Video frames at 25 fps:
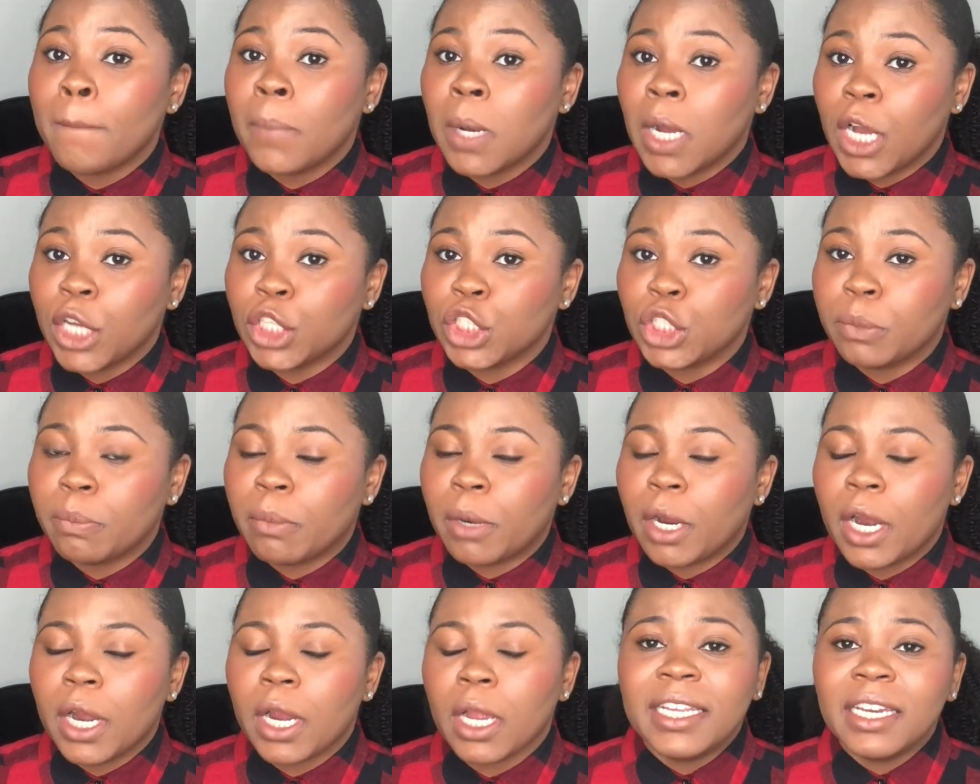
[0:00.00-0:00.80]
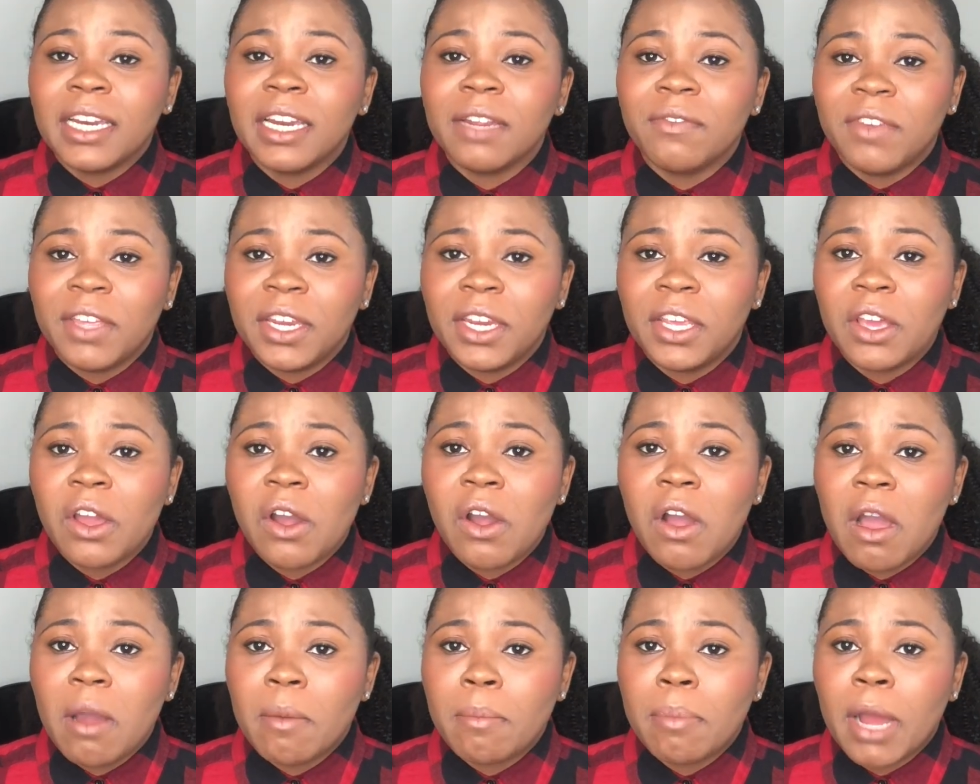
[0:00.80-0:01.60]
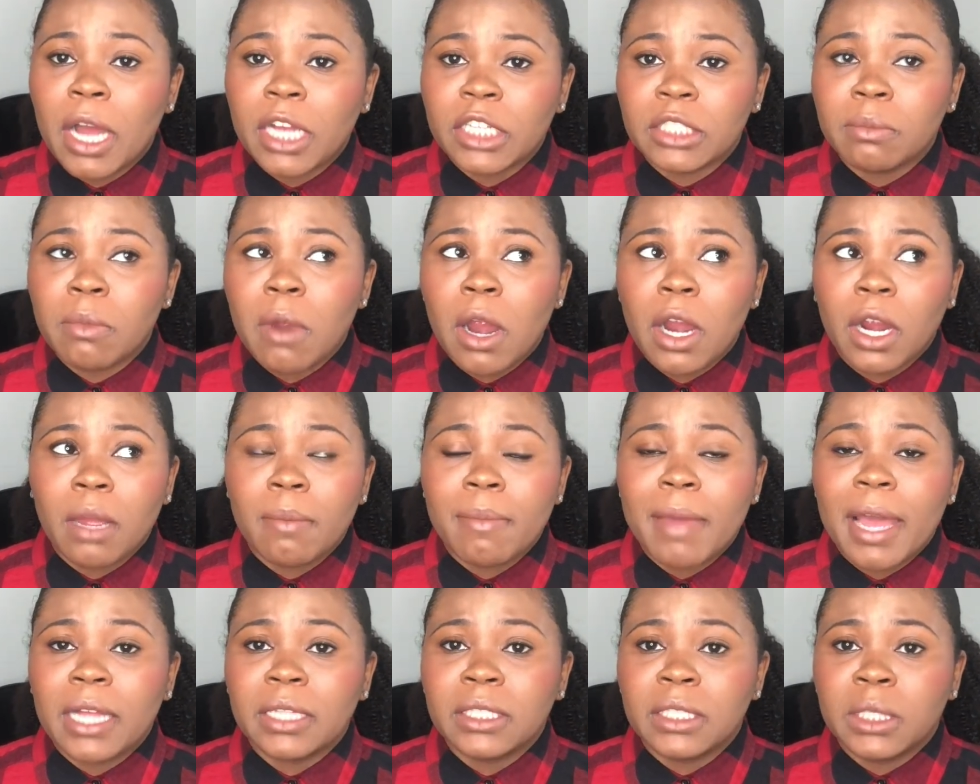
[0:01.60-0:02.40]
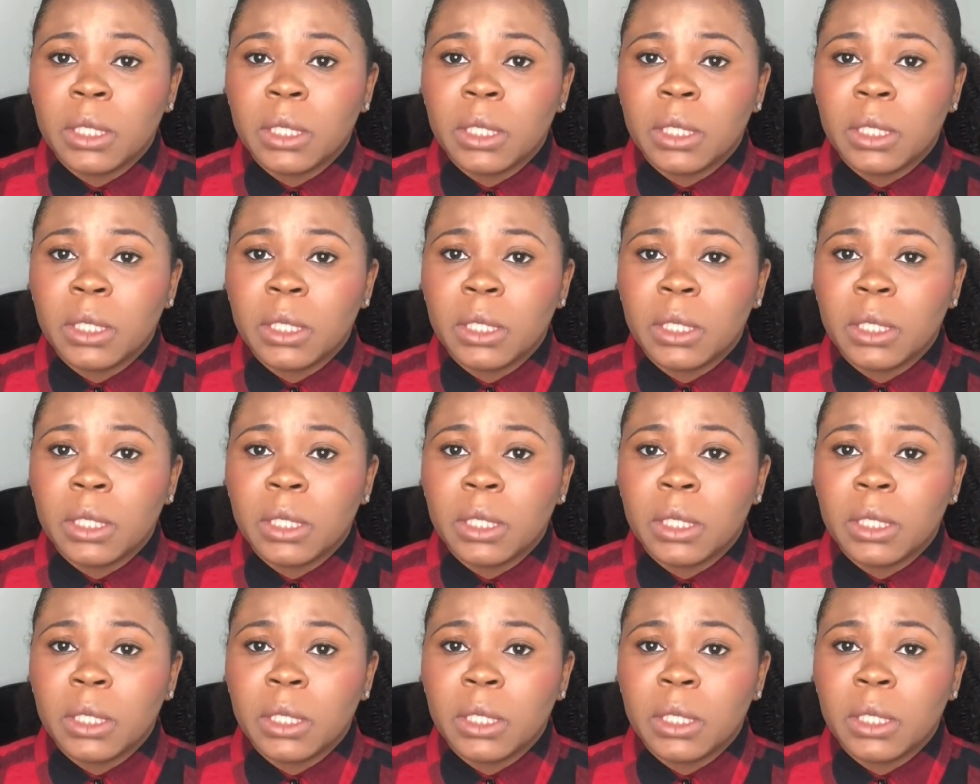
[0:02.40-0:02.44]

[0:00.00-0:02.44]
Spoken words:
Poshmark. I did a video on Poshmark about